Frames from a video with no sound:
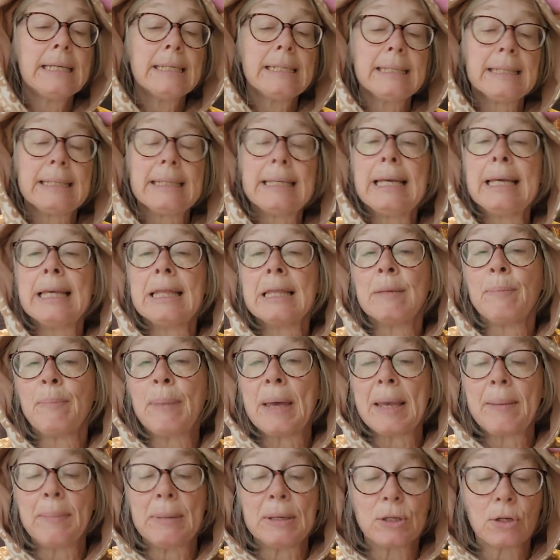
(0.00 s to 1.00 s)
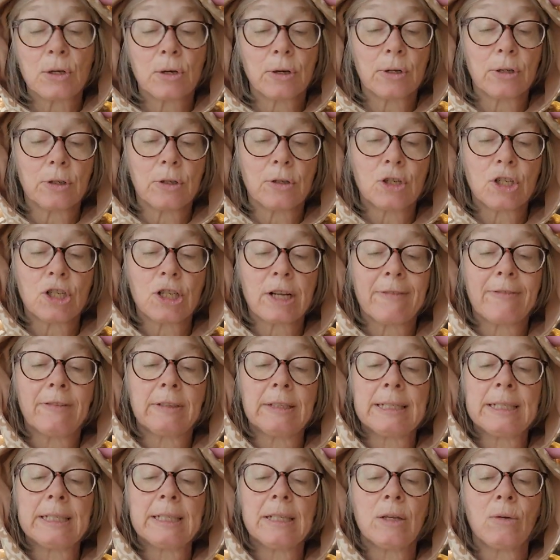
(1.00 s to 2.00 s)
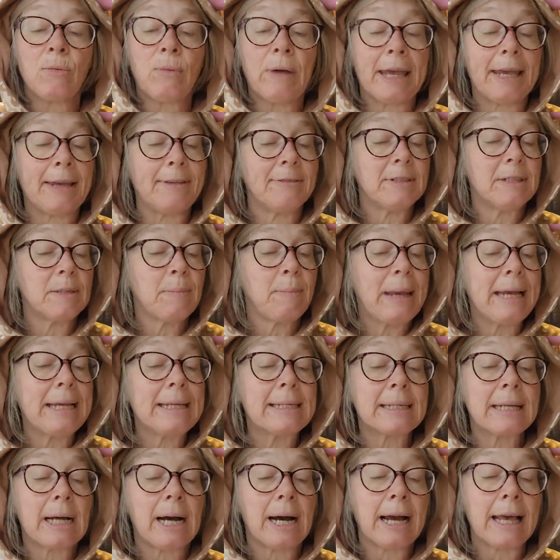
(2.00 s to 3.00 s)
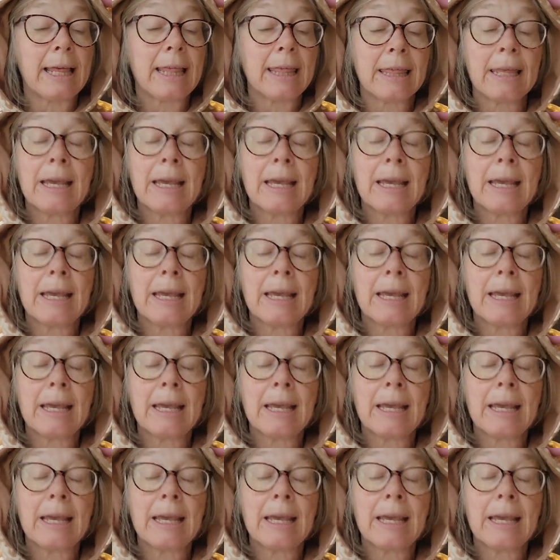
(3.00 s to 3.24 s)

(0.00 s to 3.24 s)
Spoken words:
Seeing the baby turtles shuffle into the waves makes Kai